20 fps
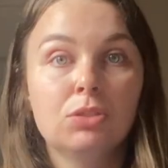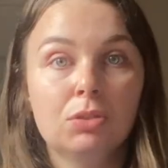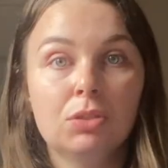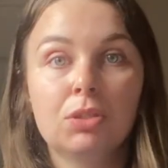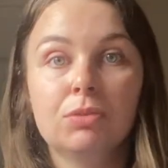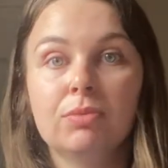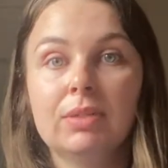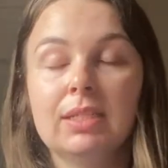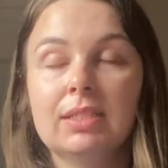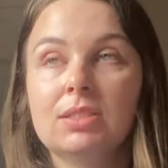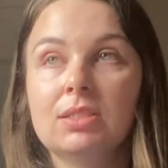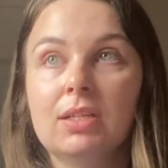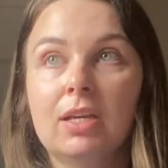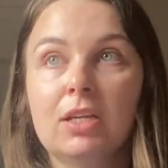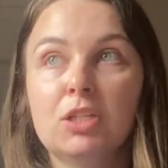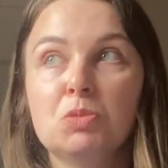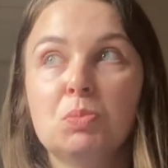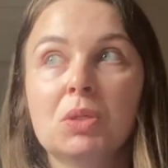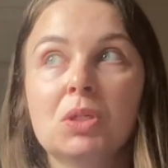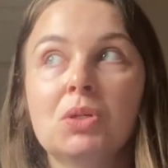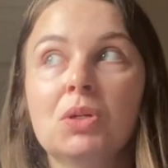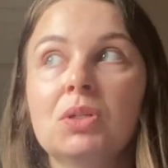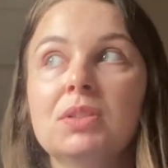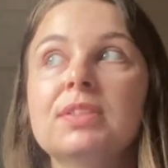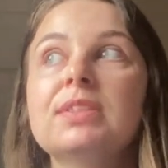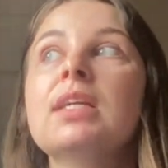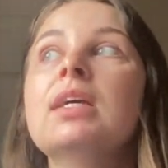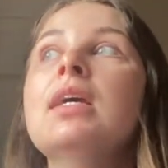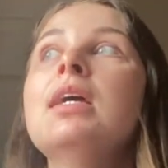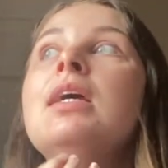do your research,
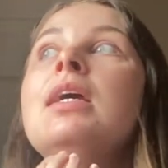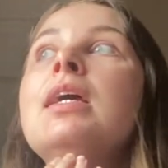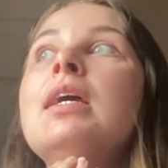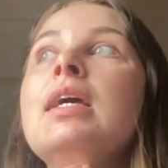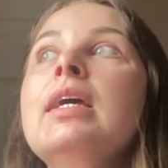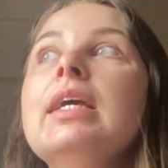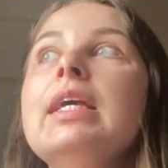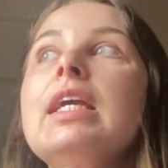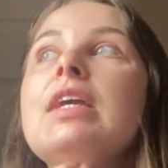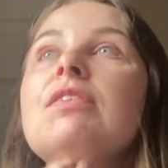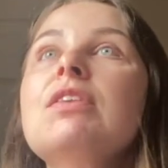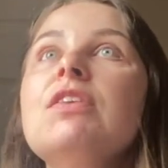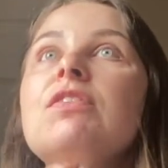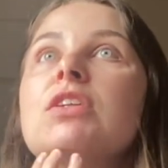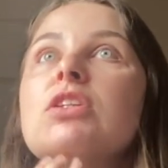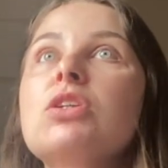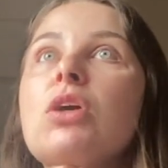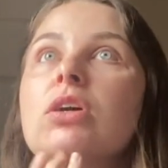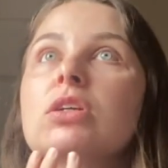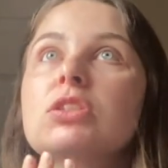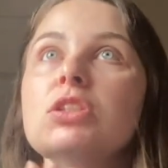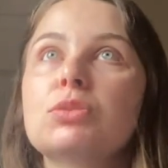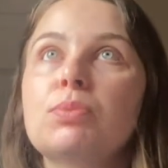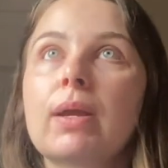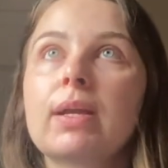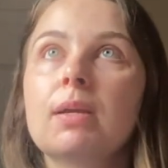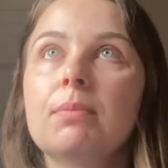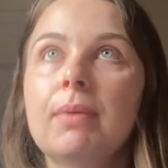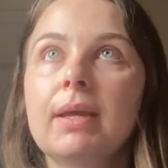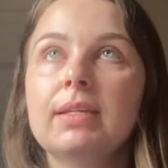because even if a doctor's
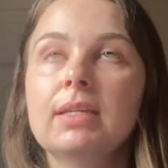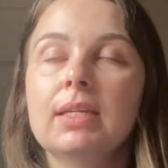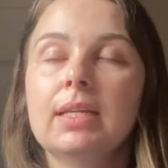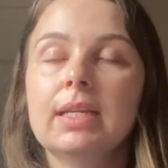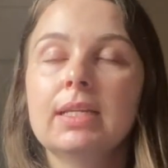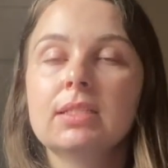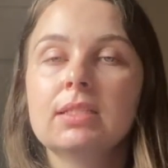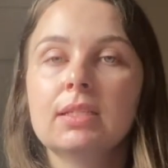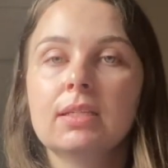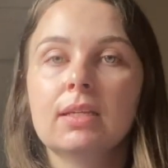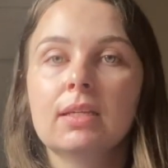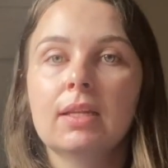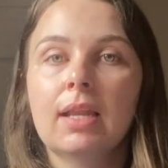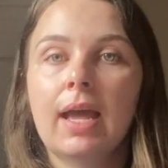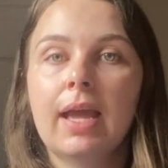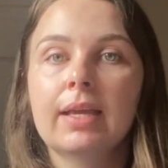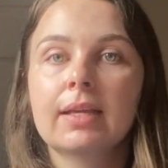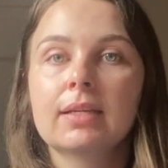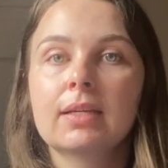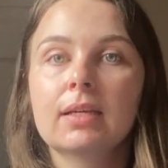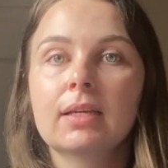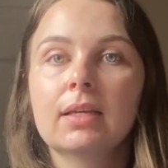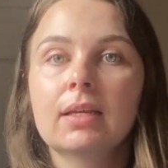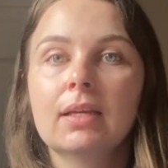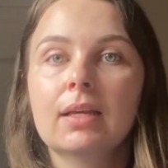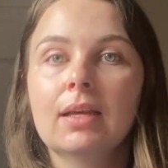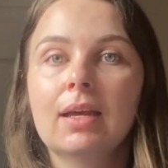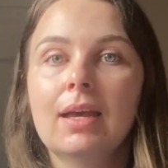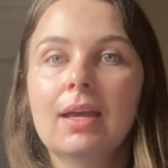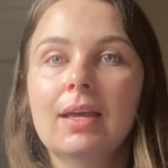recommending it to you, like
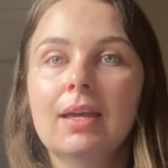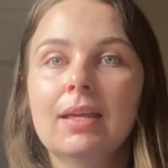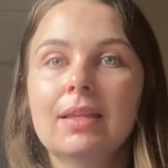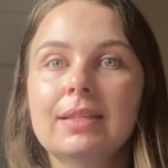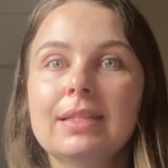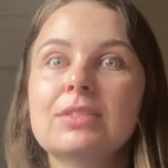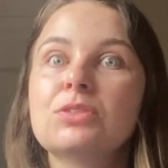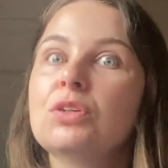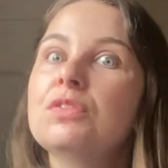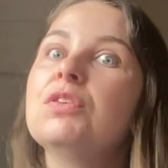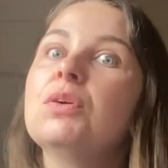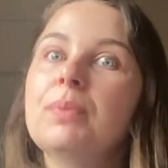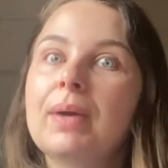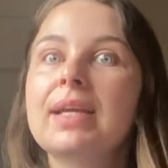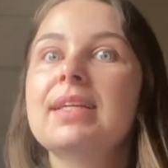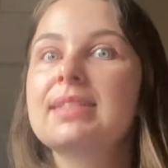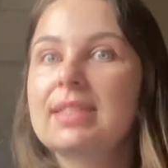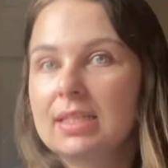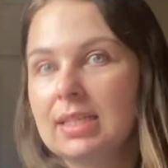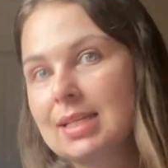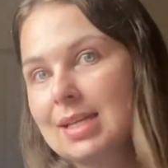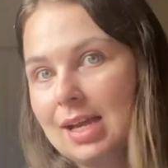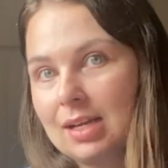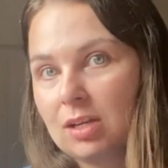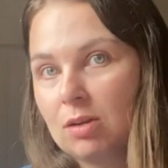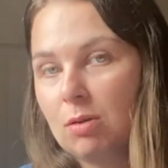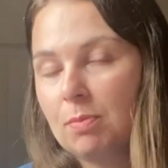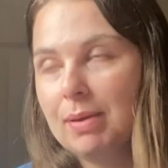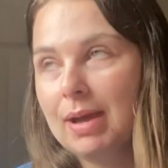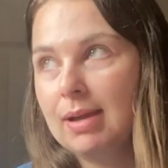there's other ways that you can
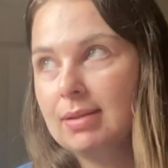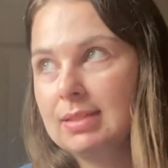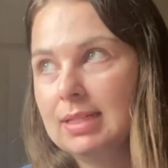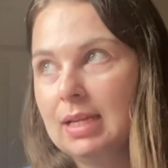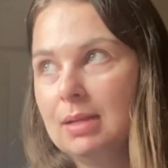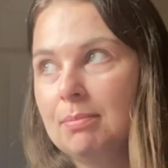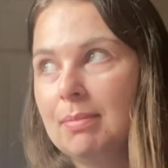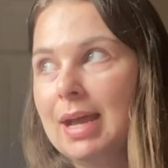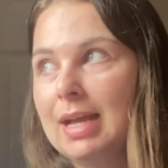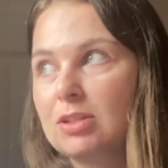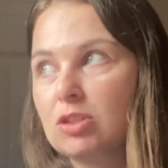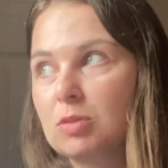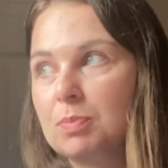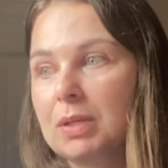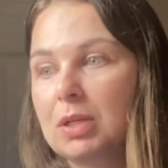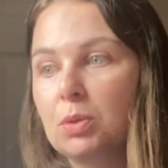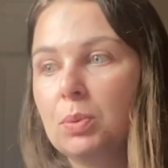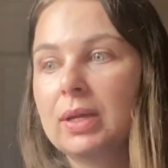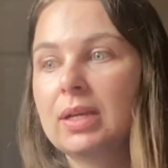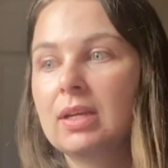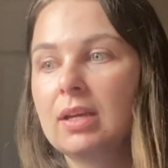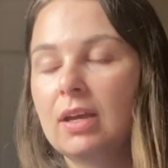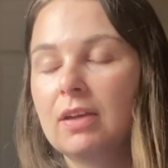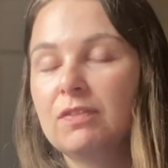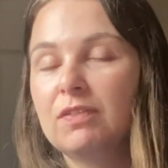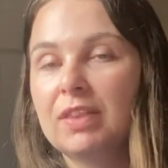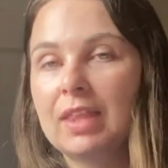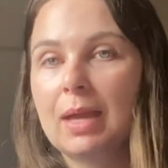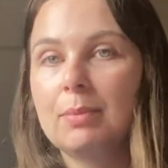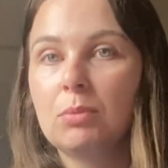go about it. It might just be quicker
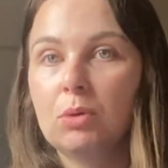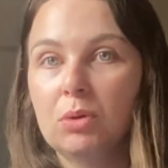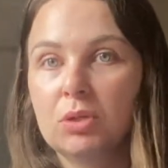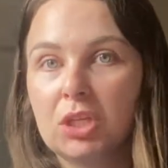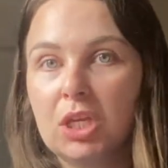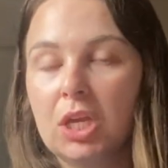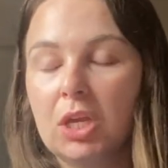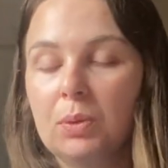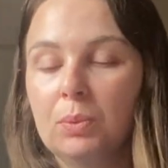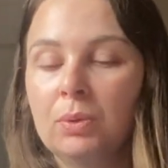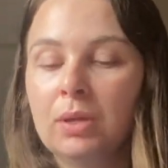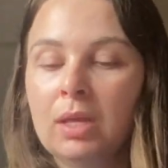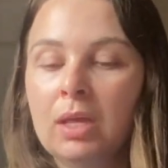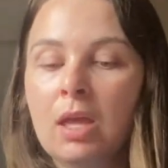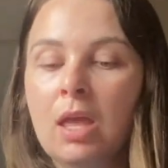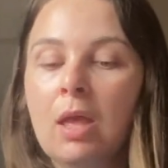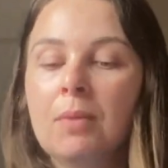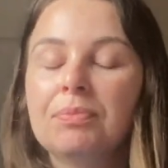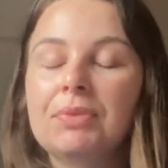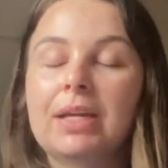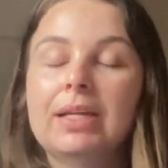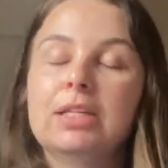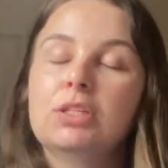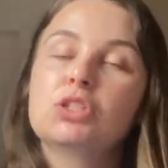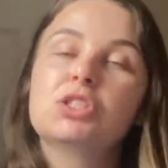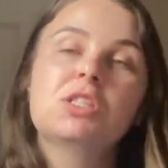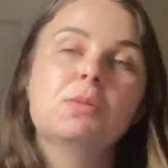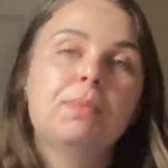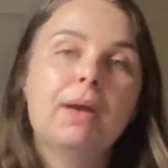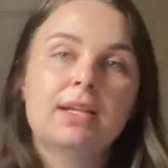for them or you. And it
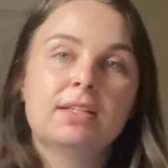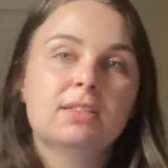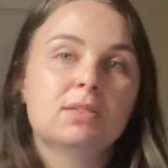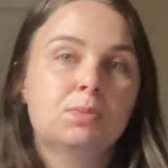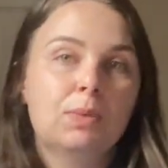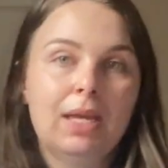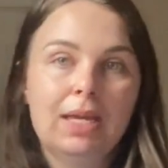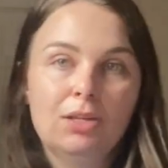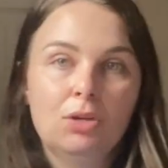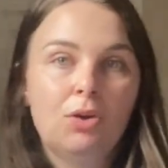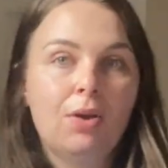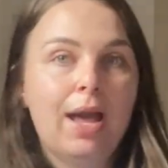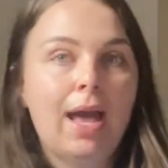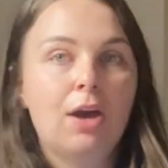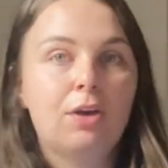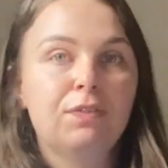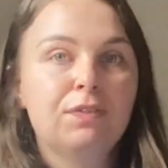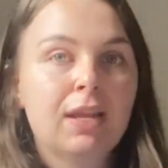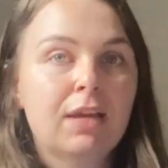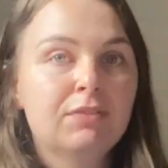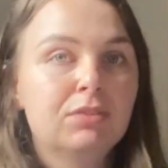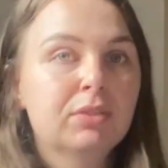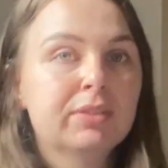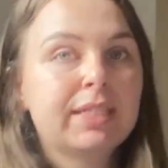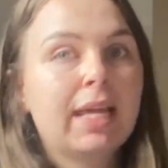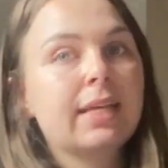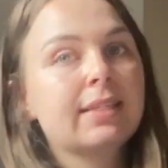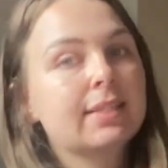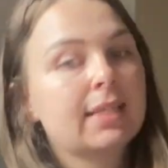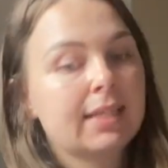just depends where your health levels
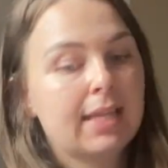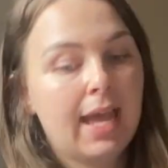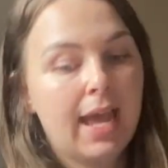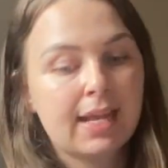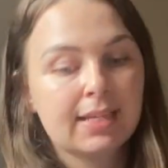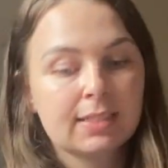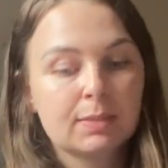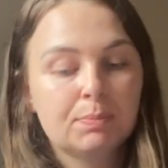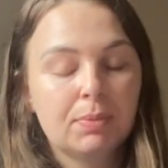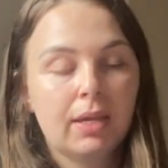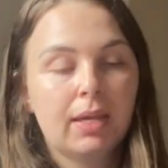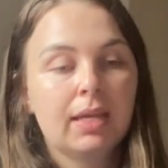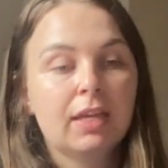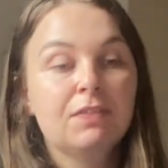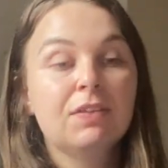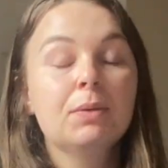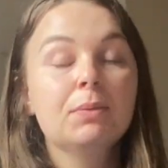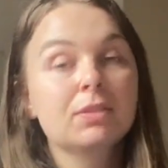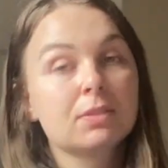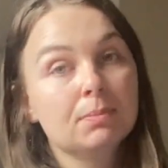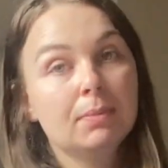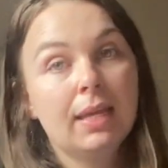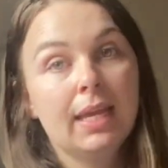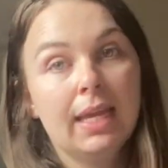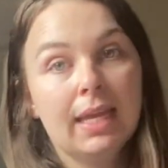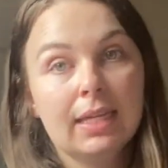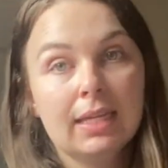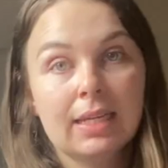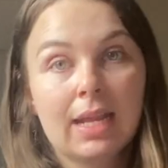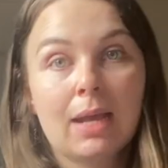at, I guess. But if it was
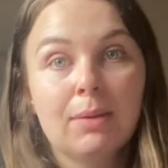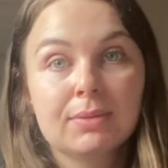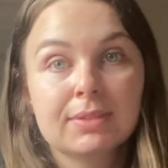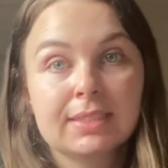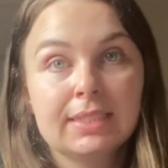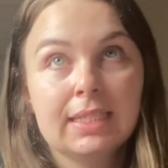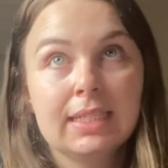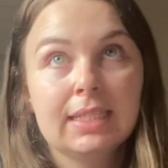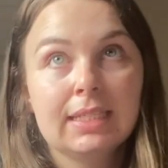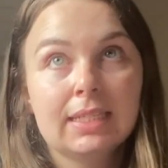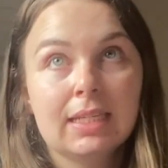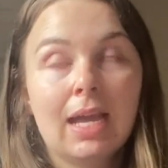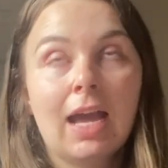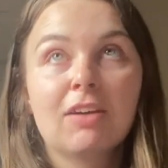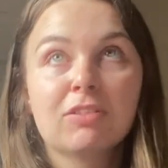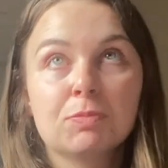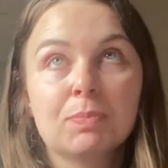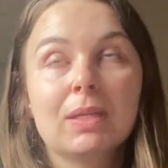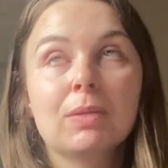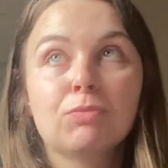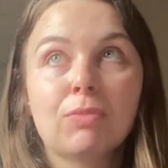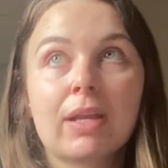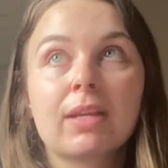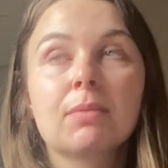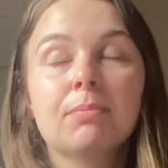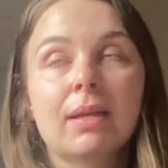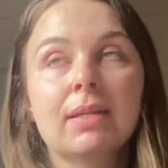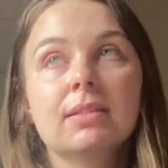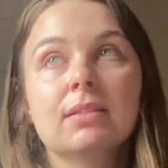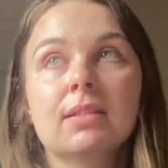me and I was being
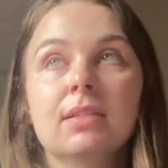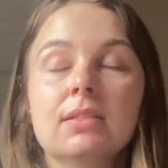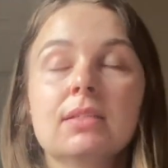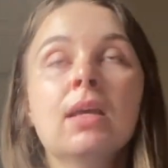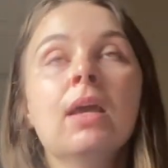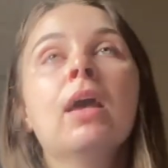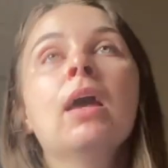recommended